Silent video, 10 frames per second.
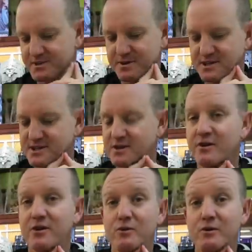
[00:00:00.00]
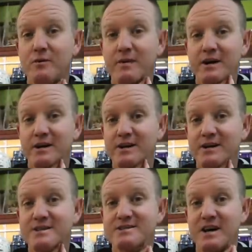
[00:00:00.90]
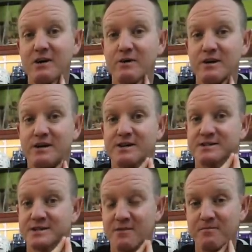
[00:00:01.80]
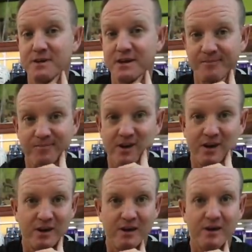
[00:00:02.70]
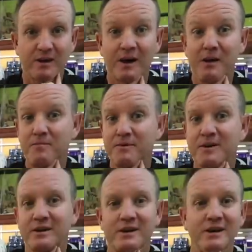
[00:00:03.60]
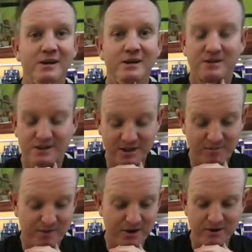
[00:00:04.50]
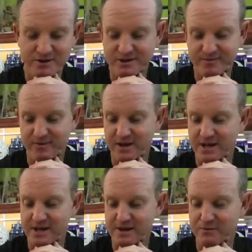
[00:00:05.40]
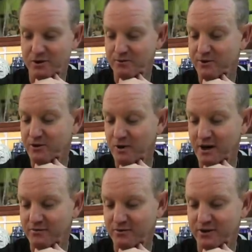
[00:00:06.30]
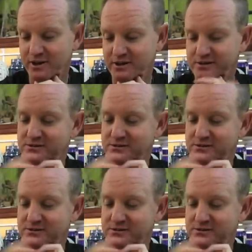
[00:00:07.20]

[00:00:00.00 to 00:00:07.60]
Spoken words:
species I want to talk about is our stumpy, Cape Natal stump nose. What we require for it,